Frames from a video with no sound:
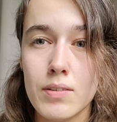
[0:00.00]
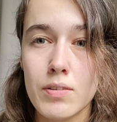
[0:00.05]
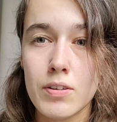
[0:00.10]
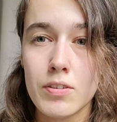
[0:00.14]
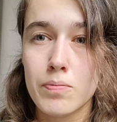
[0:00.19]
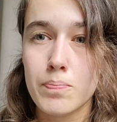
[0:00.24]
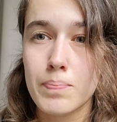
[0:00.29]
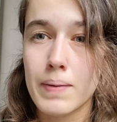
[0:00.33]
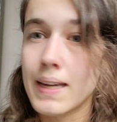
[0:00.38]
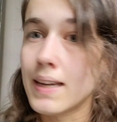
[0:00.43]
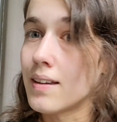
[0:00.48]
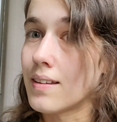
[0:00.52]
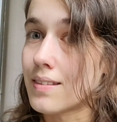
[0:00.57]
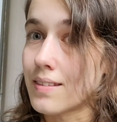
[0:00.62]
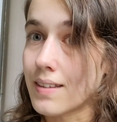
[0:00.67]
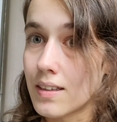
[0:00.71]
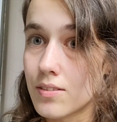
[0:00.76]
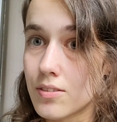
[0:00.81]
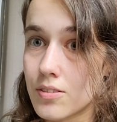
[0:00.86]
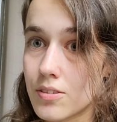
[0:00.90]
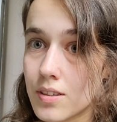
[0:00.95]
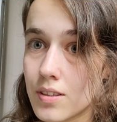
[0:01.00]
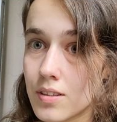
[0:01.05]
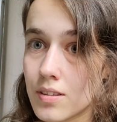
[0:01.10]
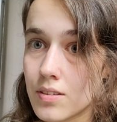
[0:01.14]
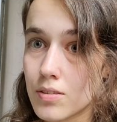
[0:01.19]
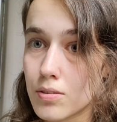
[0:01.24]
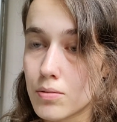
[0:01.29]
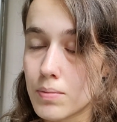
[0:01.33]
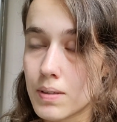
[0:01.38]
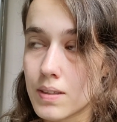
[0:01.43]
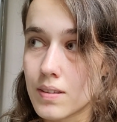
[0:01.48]
was paying attention
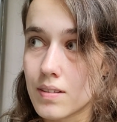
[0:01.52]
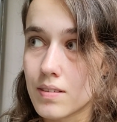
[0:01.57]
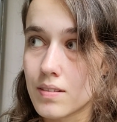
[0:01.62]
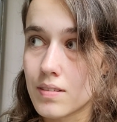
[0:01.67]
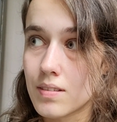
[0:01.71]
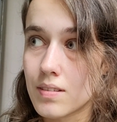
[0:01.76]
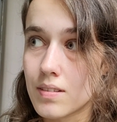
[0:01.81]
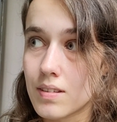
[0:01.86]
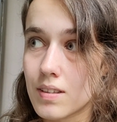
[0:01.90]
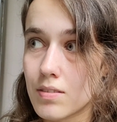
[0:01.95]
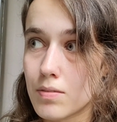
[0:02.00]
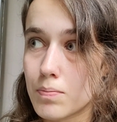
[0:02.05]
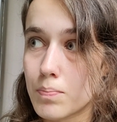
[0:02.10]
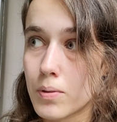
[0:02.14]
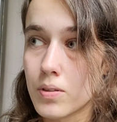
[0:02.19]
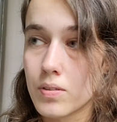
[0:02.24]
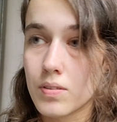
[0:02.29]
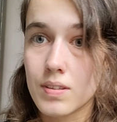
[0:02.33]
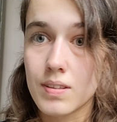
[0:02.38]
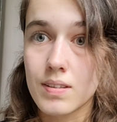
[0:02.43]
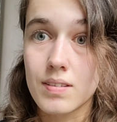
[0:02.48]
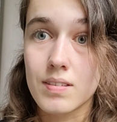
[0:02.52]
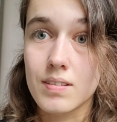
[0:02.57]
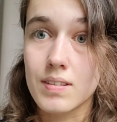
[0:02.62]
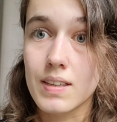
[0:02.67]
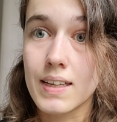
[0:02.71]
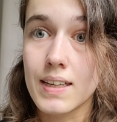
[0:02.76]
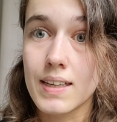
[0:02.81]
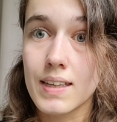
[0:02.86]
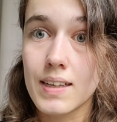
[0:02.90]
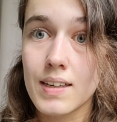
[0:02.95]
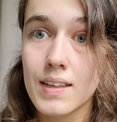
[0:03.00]
to what this person is
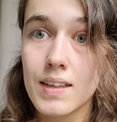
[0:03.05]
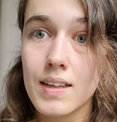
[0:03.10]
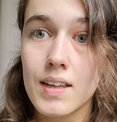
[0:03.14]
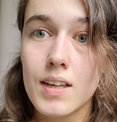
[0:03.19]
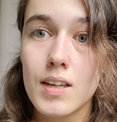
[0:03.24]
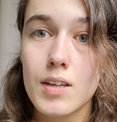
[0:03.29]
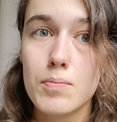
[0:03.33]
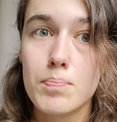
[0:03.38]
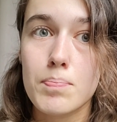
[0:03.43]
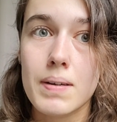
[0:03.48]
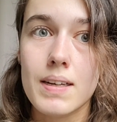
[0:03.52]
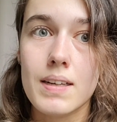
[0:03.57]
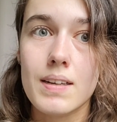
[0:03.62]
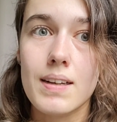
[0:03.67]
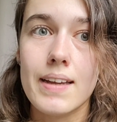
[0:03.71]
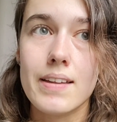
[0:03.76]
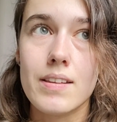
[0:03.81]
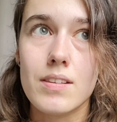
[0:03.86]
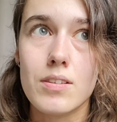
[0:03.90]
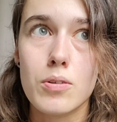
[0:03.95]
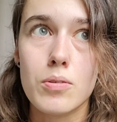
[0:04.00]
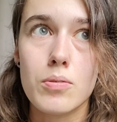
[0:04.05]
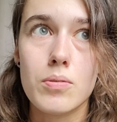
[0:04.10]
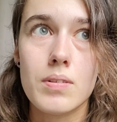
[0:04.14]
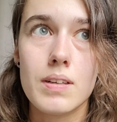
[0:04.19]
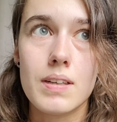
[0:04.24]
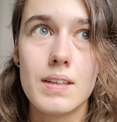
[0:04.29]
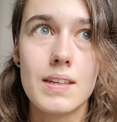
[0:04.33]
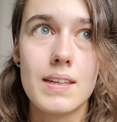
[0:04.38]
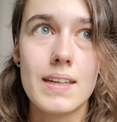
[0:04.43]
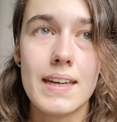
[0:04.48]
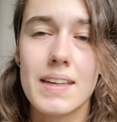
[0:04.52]
saying, but I
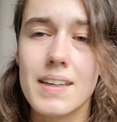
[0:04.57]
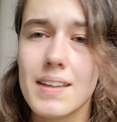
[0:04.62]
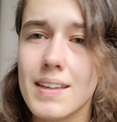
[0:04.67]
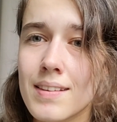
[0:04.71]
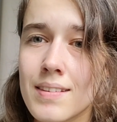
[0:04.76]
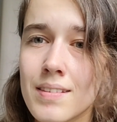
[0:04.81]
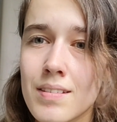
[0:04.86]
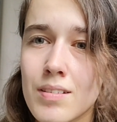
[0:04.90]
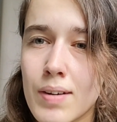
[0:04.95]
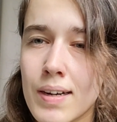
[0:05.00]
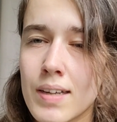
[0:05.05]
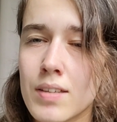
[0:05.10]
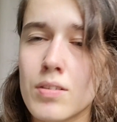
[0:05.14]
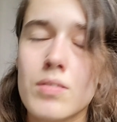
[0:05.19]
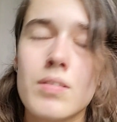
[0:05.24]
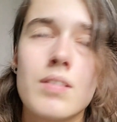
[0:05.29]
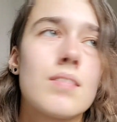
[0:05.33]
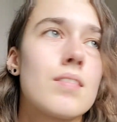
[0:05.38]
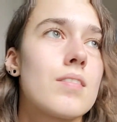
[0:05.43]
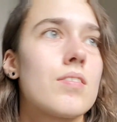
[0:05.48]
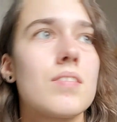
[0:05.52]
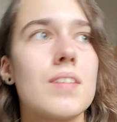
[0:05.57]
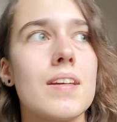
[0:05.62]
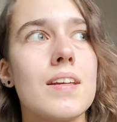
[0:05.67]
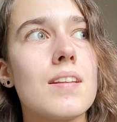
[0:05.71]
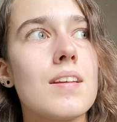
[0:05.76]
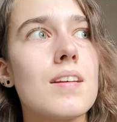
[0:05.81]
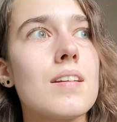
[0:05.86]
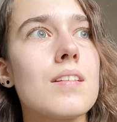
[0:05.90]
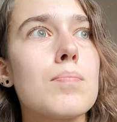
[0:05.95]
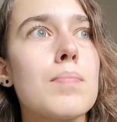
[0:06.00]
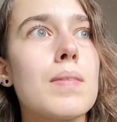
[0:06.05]
don't get it, or I don't understand
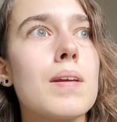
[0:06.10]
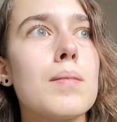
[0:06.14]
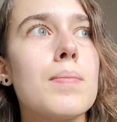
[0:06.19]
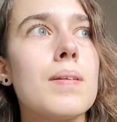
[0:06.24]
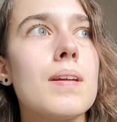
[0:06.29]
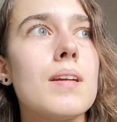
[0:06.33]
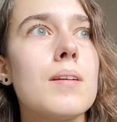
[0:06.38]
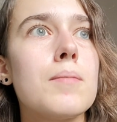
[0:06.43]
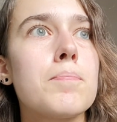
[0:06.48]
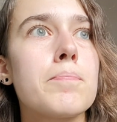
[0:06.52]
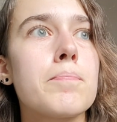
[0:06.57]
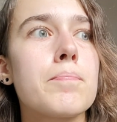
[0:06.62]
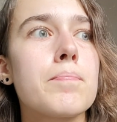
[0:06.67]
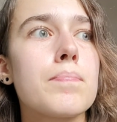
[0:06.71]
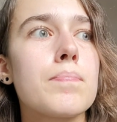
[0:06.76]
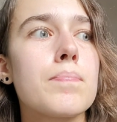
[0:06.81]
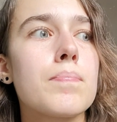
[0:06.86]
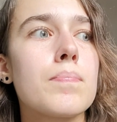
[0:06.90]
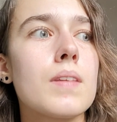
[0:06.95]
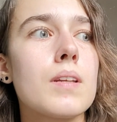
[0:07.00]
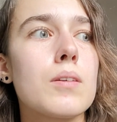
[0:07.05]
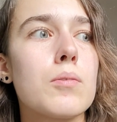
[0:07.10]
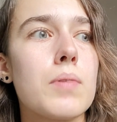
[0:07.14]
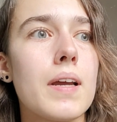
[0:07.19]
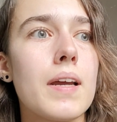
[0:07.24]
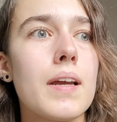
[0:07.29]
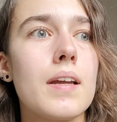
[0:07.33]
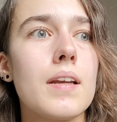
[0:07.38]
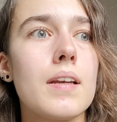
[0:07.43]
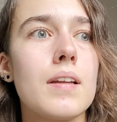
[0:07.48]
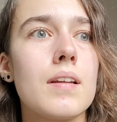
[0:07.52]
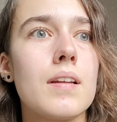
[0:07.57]
it, maybe,
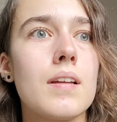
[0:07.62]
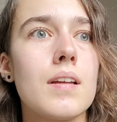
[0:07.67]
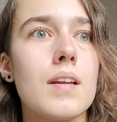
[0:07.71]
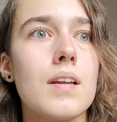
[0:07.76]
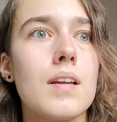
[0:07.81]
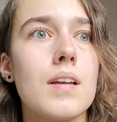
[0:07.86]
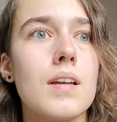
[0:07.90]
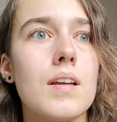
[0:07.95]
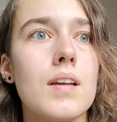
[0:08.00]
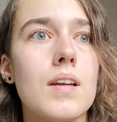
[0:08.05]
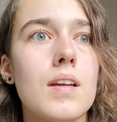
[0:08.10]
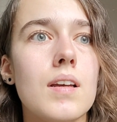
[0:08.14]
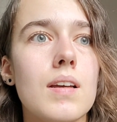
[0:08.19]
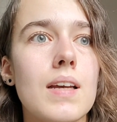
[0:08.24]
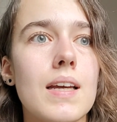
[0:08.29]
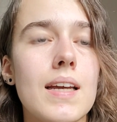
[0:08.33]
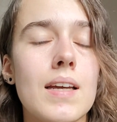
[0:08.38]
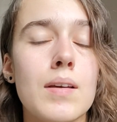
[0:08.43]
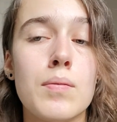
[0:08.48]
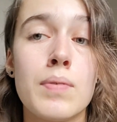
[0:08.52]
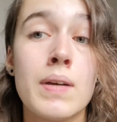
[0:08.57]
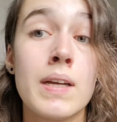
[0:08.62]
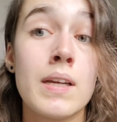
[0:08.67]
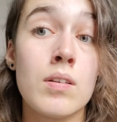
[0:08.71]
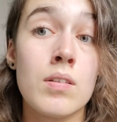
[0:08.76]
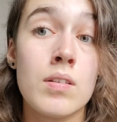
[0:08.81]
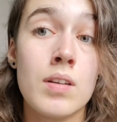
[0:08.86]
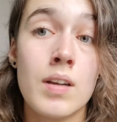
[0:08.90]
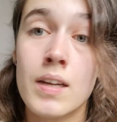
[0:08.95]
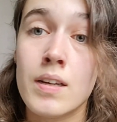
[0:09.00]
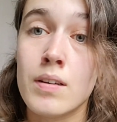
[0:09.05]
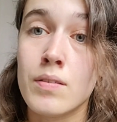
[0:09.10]
right? And when you're an
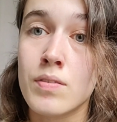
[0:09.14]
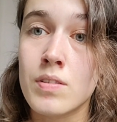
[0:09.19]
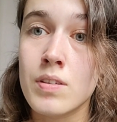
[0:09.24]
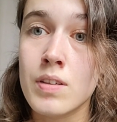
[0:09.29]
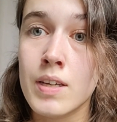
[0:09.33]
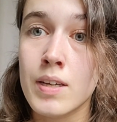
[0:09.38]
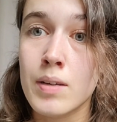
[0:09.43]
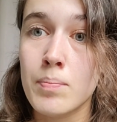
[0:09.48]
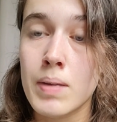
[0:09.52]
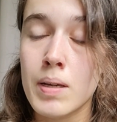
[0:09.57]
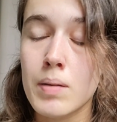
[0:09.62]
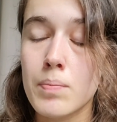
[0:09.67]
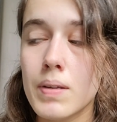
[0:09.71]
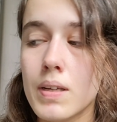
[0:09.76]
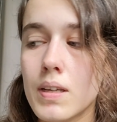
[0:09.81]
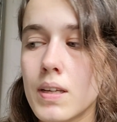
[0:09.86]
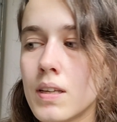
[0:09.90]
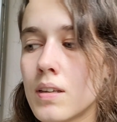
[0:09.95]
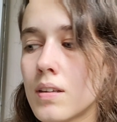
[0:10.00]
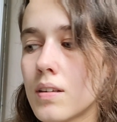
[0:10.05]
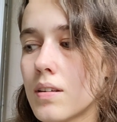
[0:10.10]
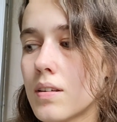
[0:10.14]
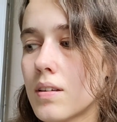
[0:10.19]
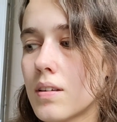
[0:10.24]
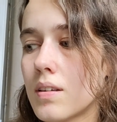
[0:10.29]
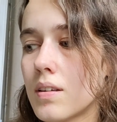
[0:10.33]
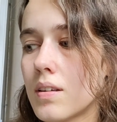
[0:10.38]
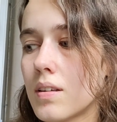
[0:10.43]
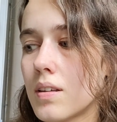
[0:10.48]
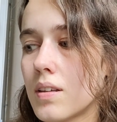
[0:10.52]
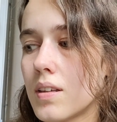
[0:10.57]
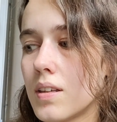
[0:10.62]
INFJ, maybe
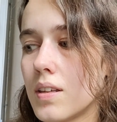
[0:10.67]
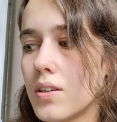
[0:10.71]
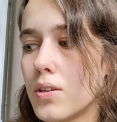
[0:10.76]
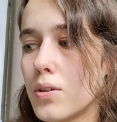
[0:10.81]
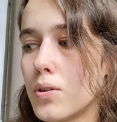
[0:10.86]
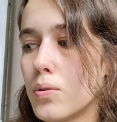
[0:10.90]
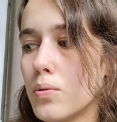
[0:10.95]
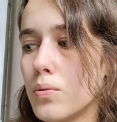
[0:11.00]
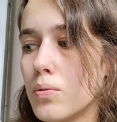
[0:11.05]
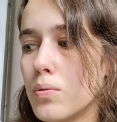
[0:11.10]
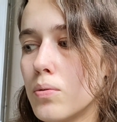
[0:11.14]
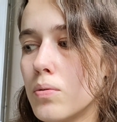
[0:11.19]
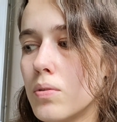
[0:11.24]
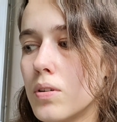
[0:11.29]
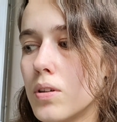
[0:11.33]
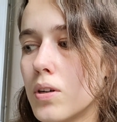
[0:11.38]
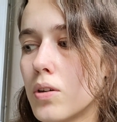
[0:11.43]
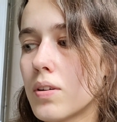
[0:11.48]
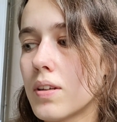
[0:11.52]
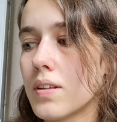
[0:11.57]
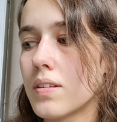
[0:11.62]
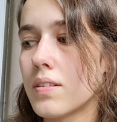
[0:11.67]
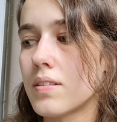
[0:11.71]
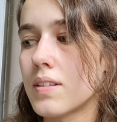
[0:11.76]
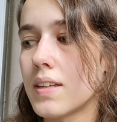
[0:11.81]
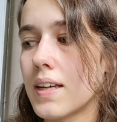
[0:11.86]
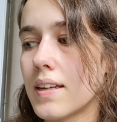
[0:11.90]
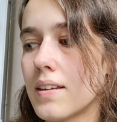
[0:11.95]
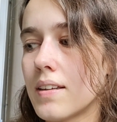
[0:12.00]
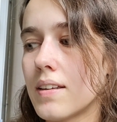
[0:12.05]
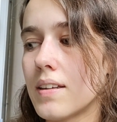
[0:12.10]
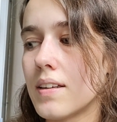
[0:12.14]
you notice
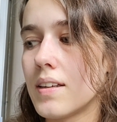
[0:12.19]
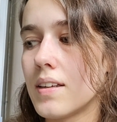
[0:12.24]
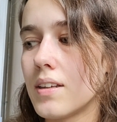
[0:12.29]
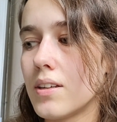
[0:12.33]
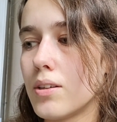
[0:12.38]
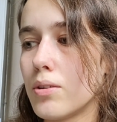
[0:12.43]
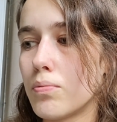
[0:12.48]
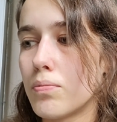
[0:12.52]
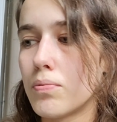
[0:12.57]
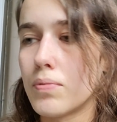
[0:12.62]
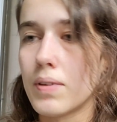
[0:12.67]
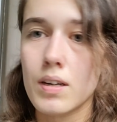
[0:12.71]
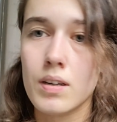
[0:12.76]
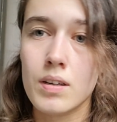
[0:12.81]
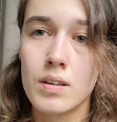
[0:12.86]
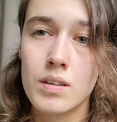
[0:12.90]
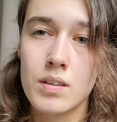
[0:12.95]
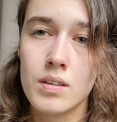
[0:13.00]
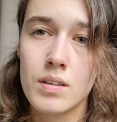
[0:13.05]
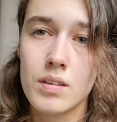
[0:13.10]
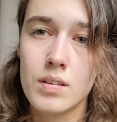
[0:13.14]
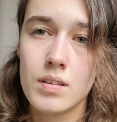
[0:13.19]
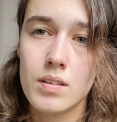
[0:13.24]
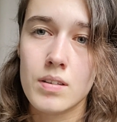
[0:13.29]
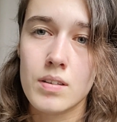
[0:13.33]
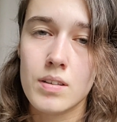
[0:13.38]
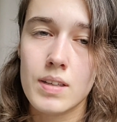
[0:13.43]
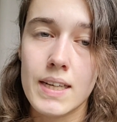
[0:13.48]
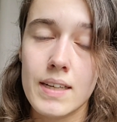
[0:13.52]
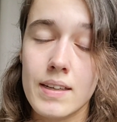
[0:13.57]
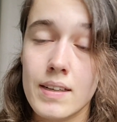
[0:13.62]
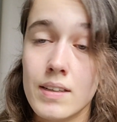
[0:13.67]
that you were
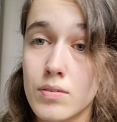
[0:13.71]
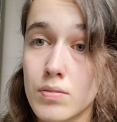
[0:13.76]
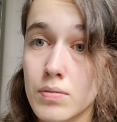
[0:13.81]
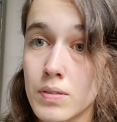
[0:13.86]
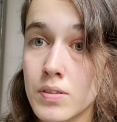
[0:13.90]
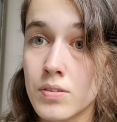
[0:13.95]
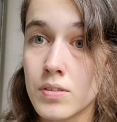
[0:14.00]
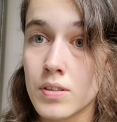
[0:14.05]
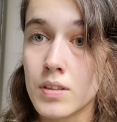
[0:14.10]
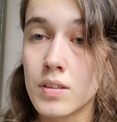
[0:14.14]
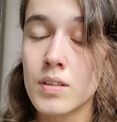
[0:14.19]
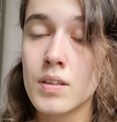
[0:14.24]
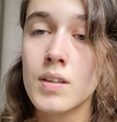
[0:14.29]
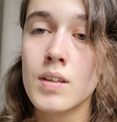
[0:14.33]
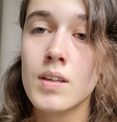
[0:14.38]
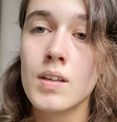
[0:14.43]
in intuition,